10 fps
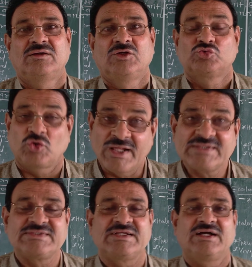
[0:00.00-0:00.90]

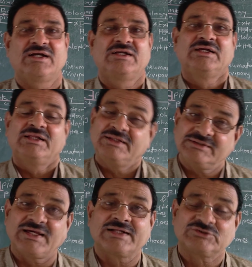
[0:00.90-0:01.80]
Sonarcia,
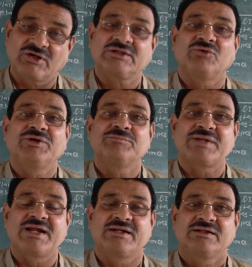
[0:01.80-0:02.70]
these are salt loving
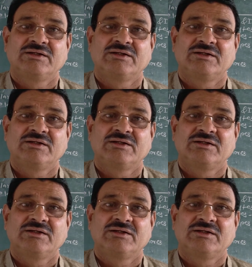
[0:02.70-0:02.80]
plants.